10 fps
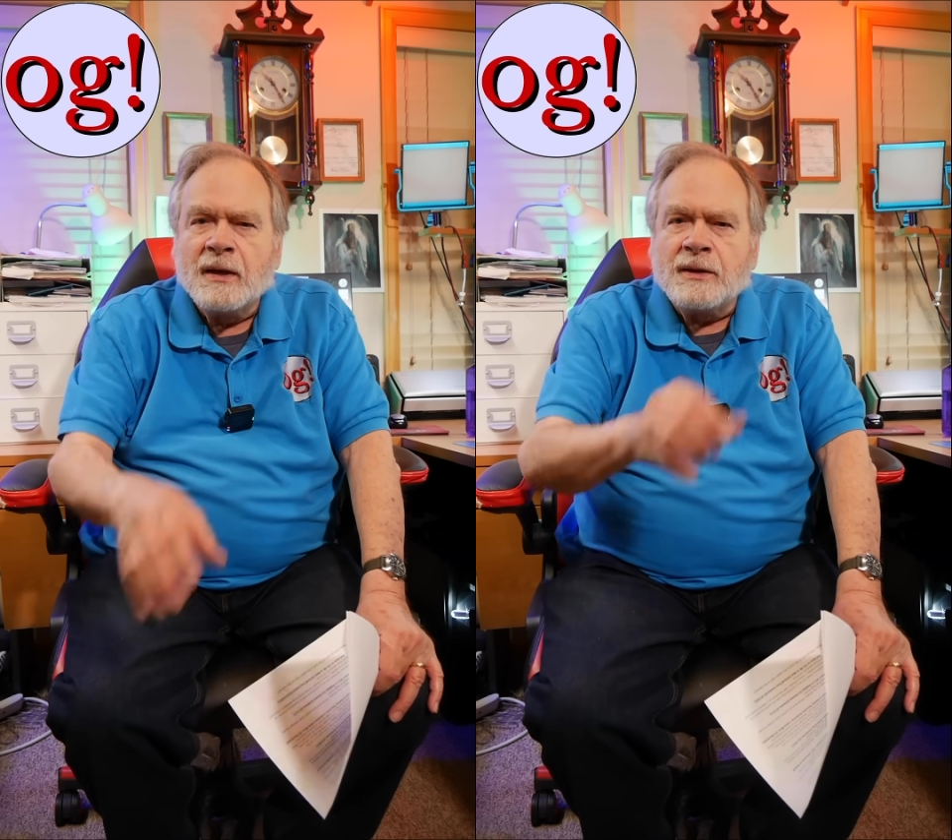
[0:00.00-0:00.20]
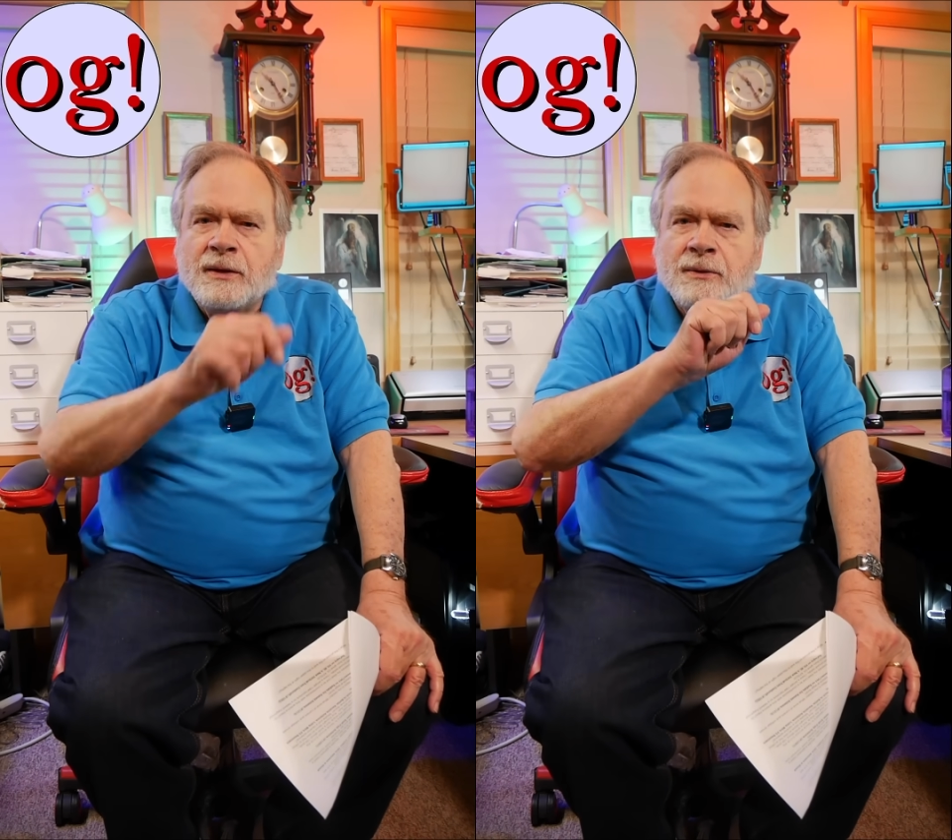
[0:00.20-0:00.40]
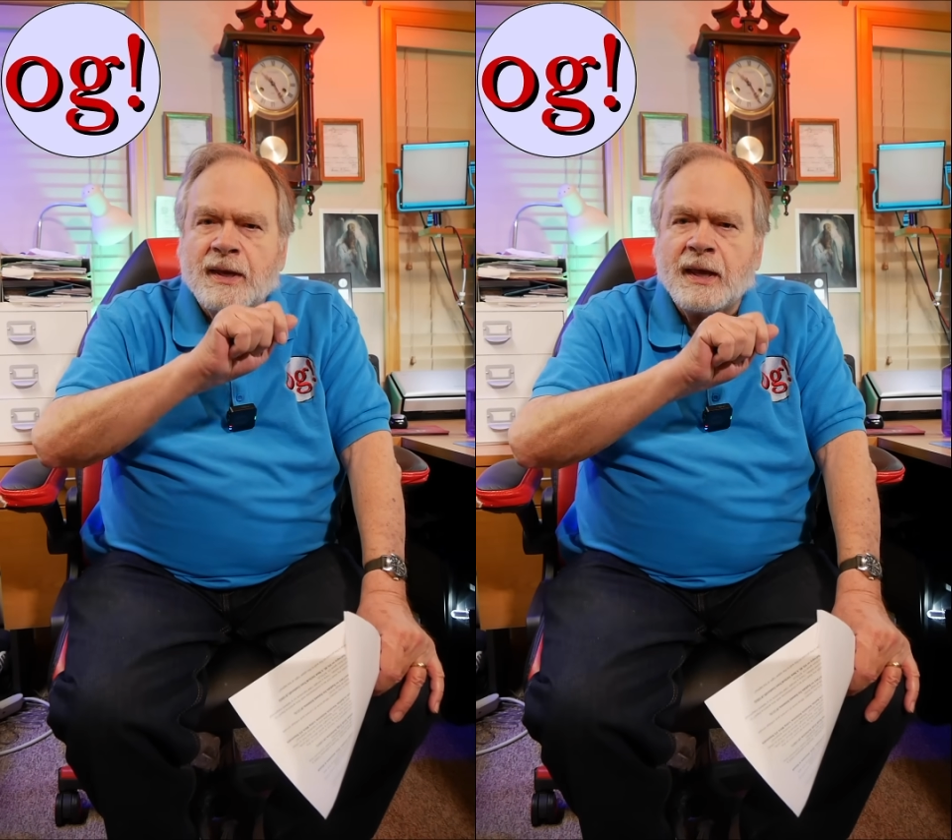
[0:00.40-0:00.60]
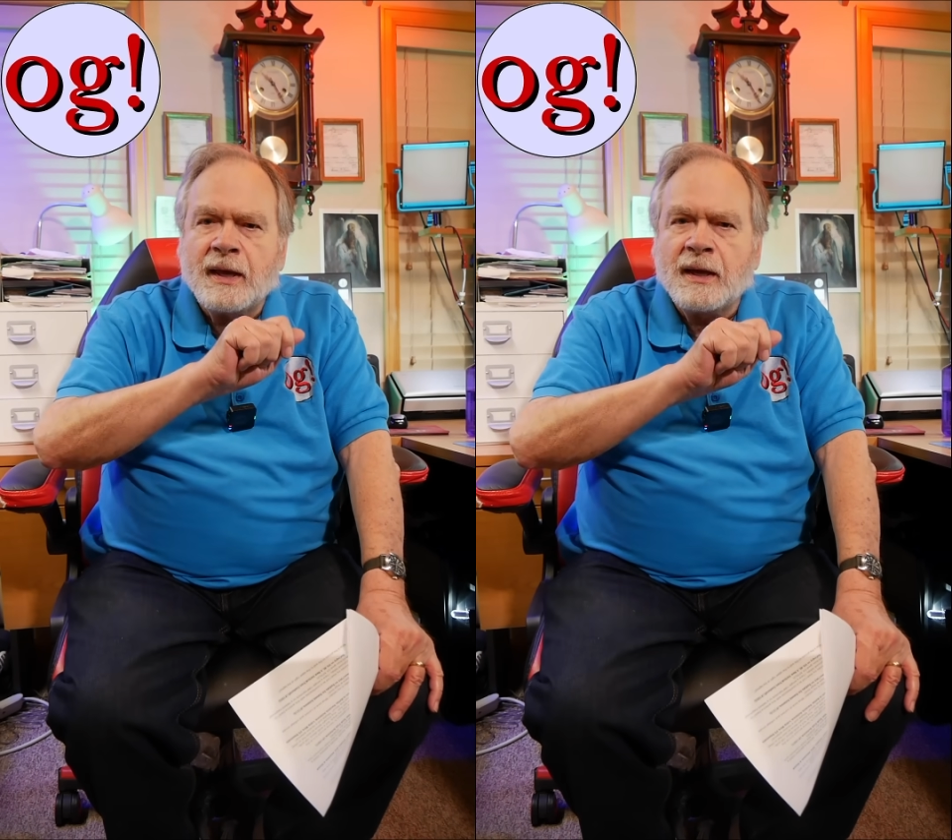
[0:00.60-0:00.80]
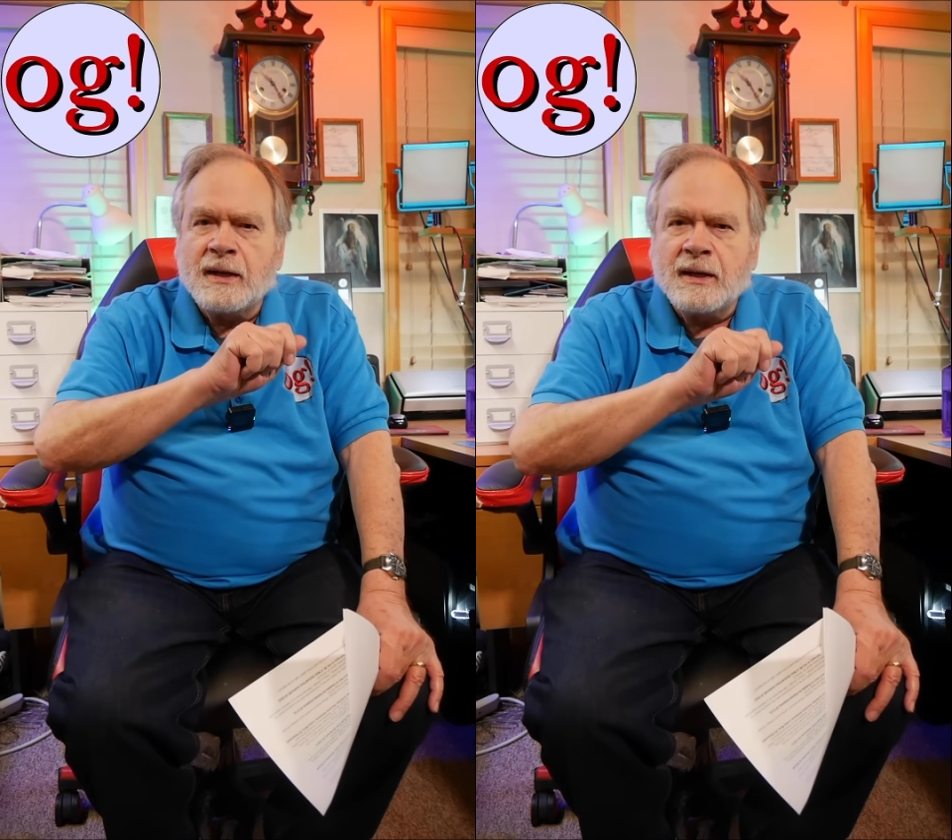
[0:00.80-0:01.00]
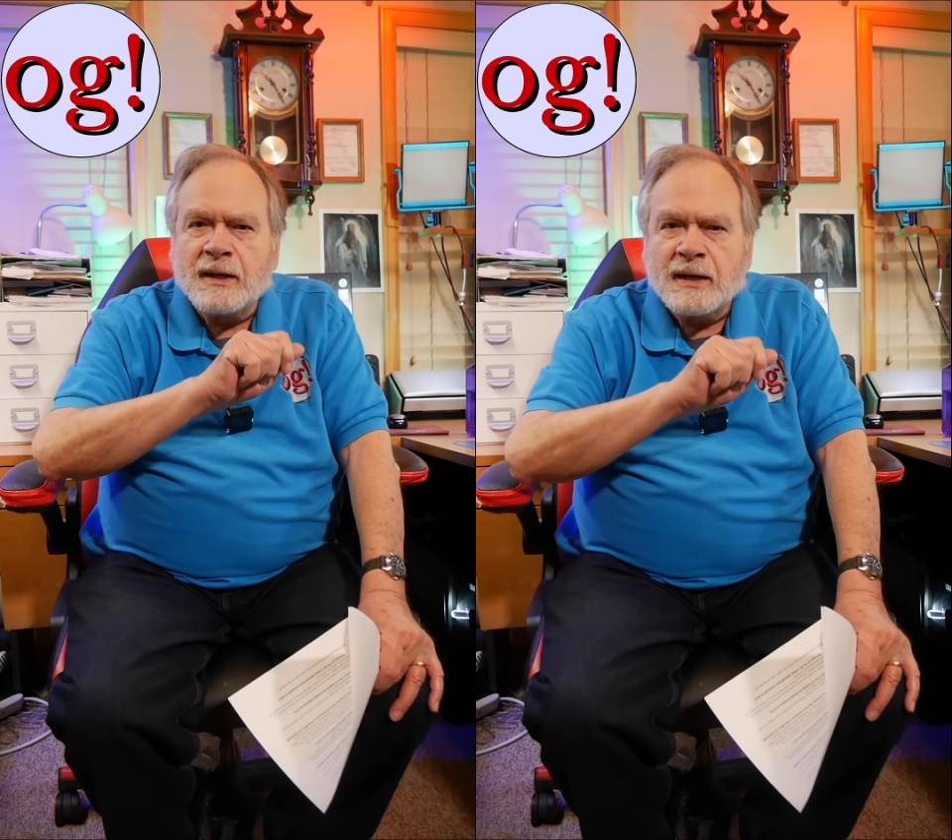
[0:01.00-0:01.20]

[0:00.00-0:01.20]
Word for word: you can